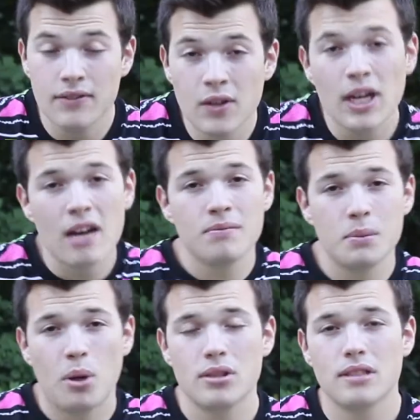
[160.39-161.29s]
Even though I haven't
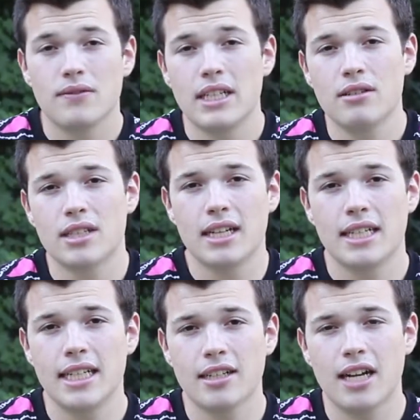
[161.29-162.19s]
been posting videos on
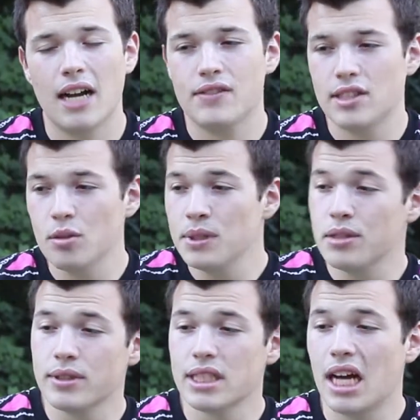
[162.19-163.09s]
here, I've still been
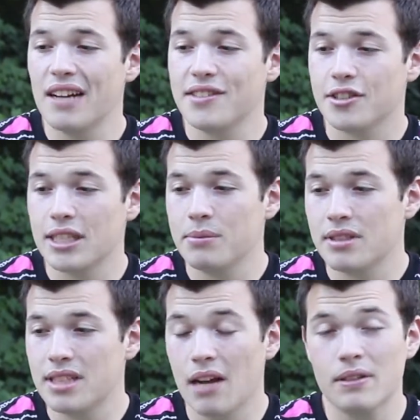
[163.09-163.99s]
doing live
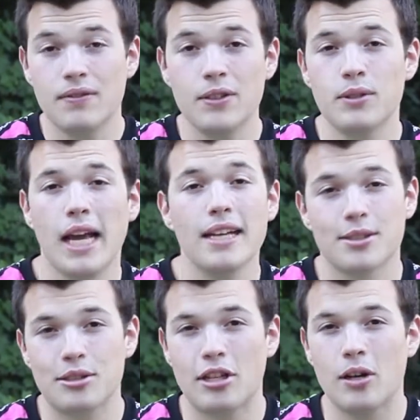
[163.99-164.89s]
streams every few
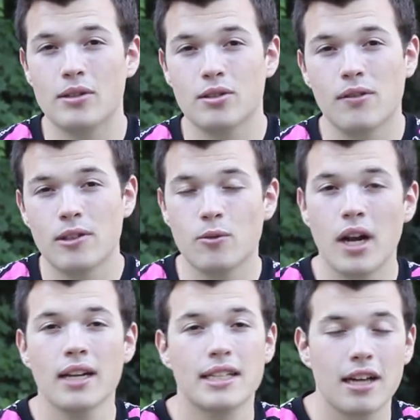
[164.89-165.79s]
days or so, so if you
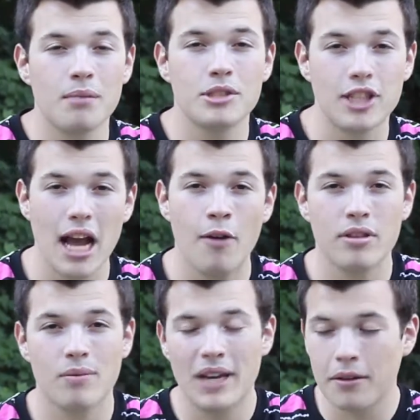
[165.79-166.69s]
want to come chat
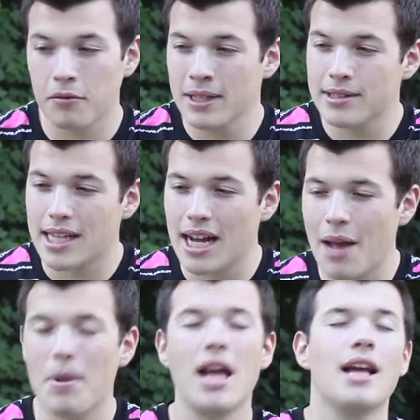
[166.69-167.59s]
with me in real
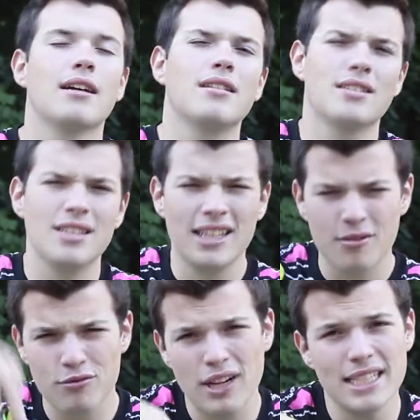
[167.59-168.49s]
time, click the link
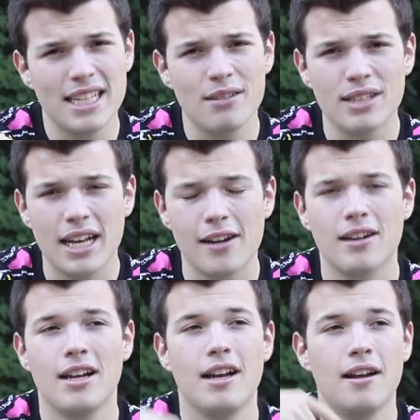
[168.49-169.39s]
right down there,